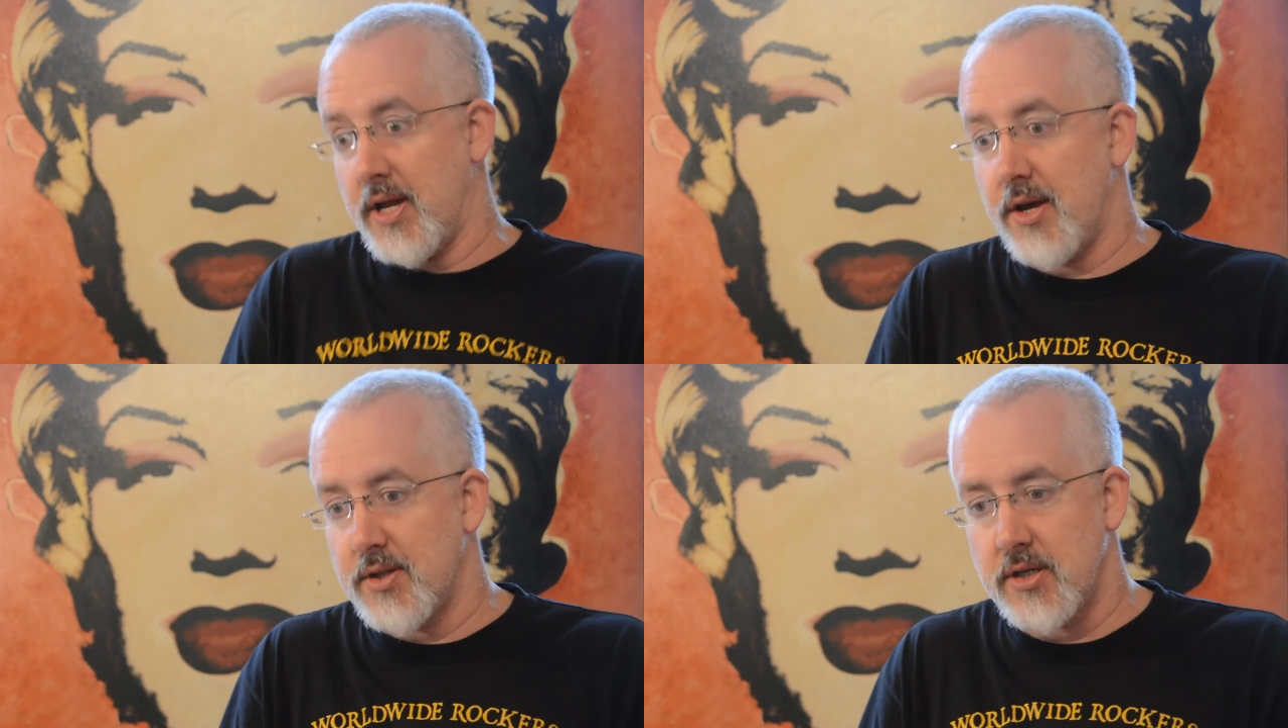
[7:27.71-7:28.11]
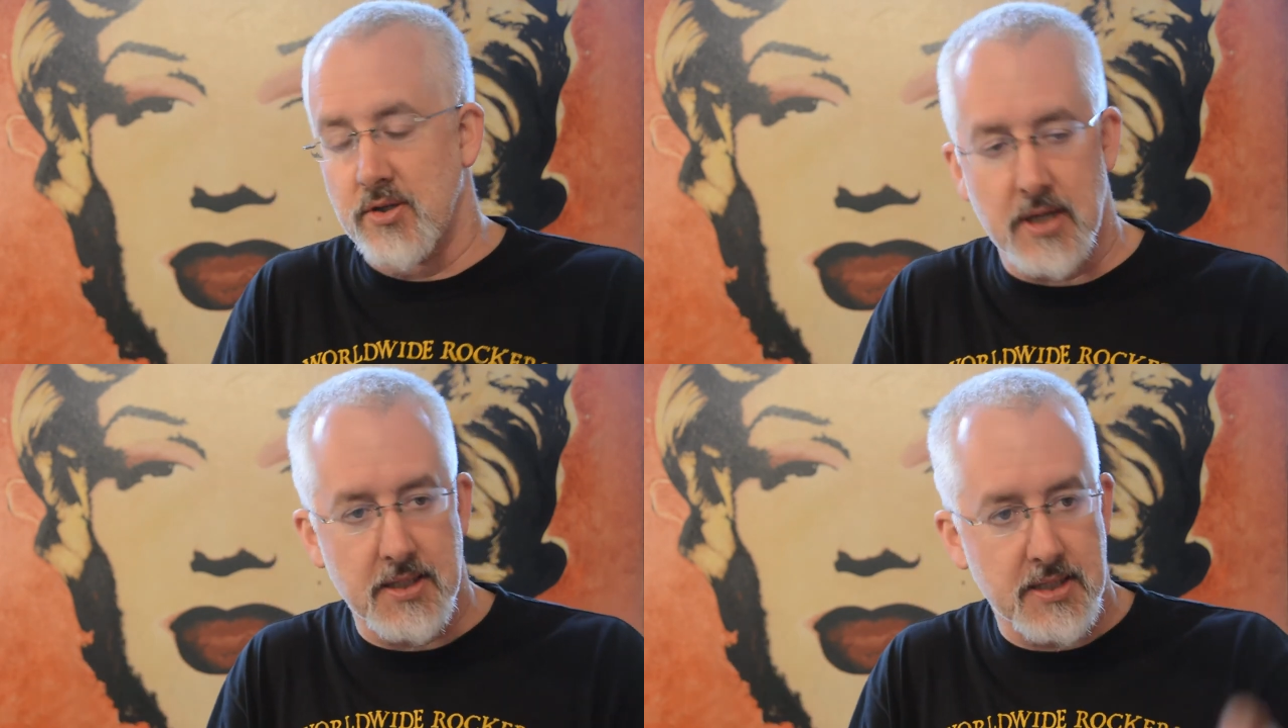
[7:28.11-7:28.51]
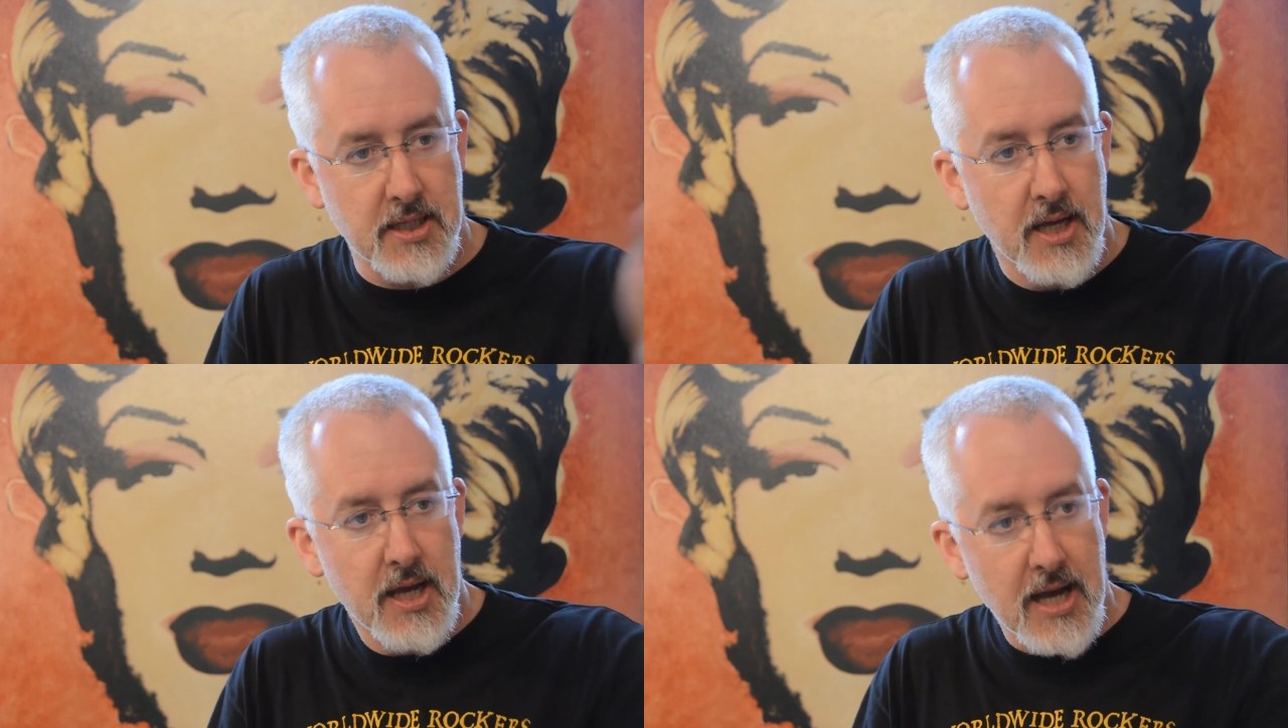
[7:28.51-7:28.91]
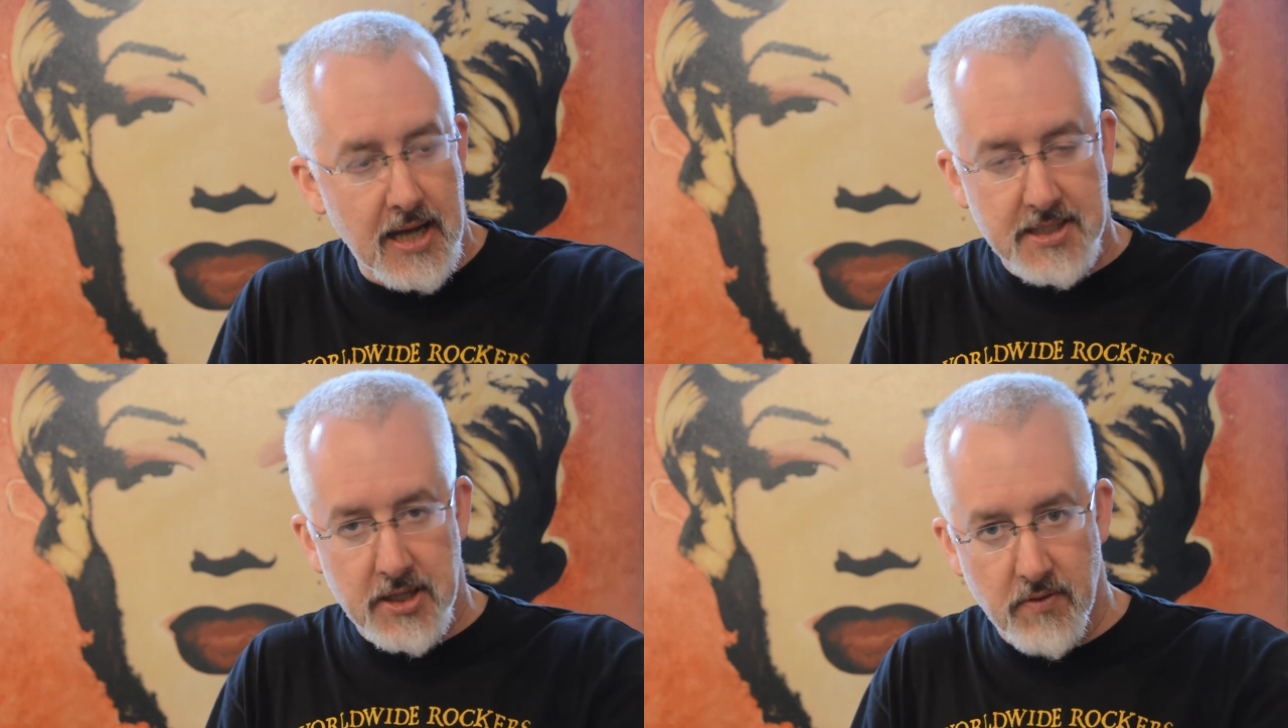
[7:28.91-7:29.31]
I go down the hills. I
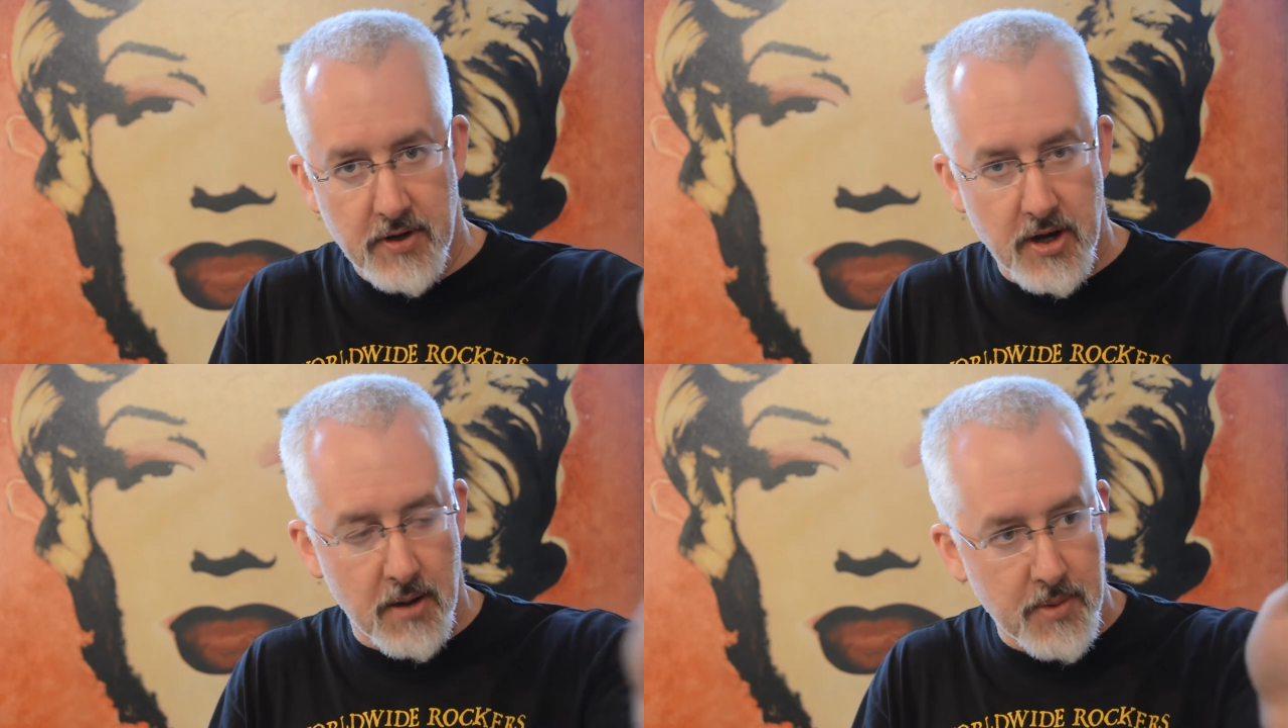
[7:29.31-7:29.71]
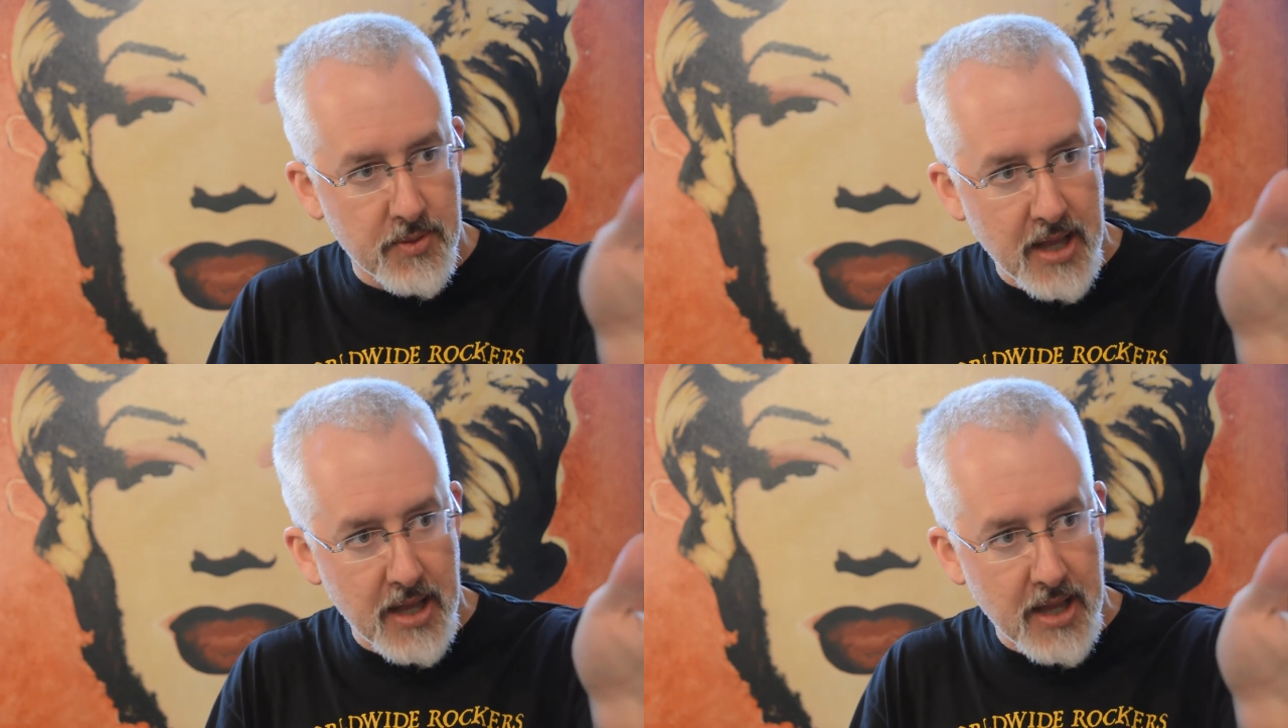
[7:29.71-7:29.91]
see over here.